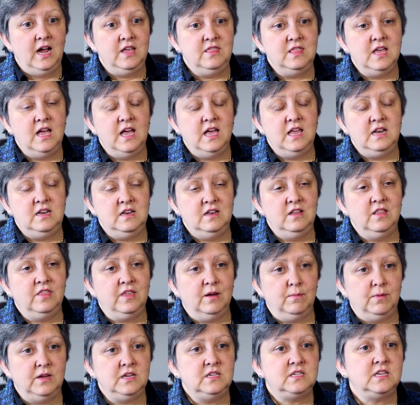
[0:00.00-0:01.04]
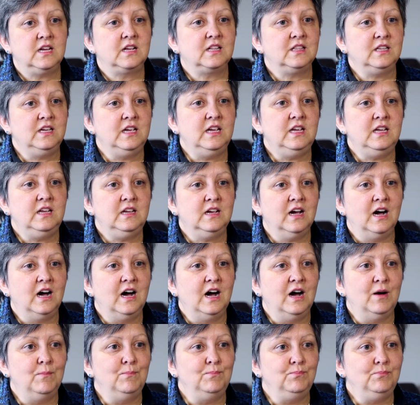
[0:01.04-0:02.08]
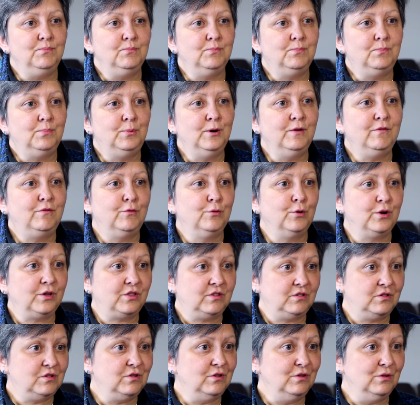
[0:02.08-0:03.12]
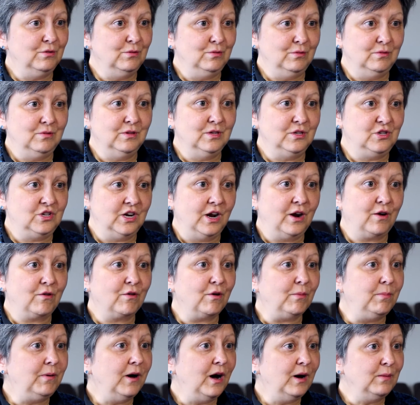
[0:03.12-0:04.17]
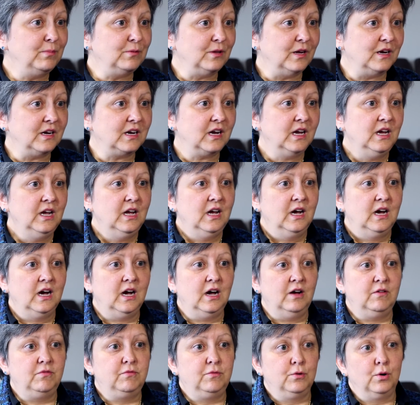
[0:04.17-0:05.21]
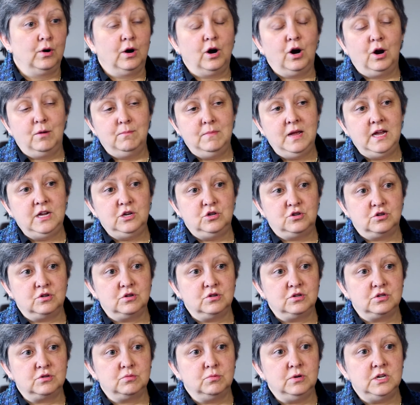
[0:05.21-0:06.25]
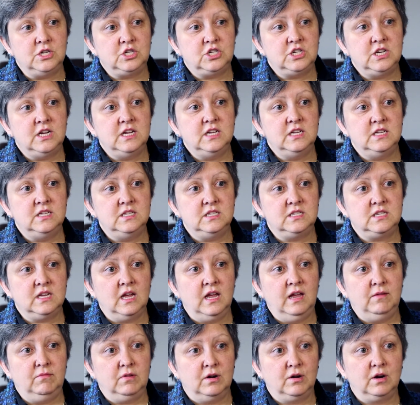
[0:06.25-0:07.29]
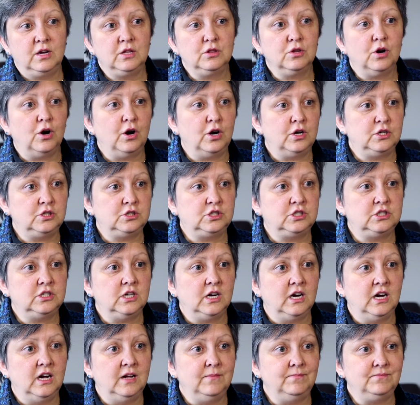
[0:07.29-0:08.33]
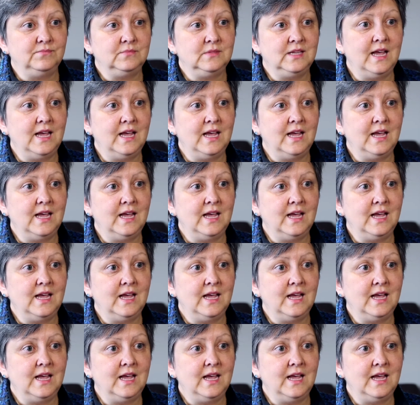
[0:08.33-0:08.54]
And then they're basically um, put forth to the general public uh, for our majors, which is a very large um,